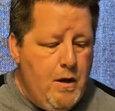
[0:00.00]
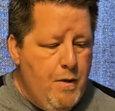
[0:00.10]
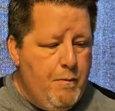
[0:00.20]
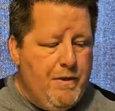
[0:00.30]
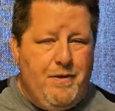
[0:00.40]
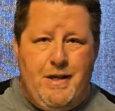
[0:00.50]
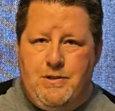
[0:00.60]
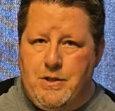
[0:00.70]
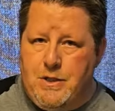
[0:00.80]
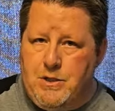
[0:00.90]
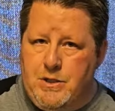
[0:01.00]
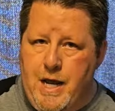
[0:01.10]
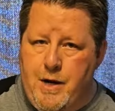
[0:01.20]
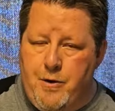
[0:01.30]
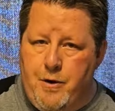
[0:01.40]
but this is the
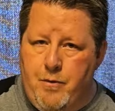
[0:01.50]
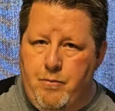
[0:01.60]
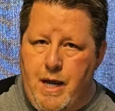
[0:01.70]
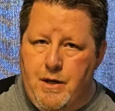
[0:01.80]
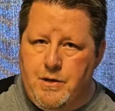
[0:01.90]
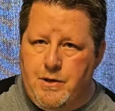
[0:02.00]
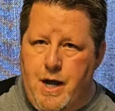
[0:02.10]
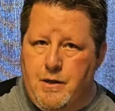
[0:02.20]
standard paint design.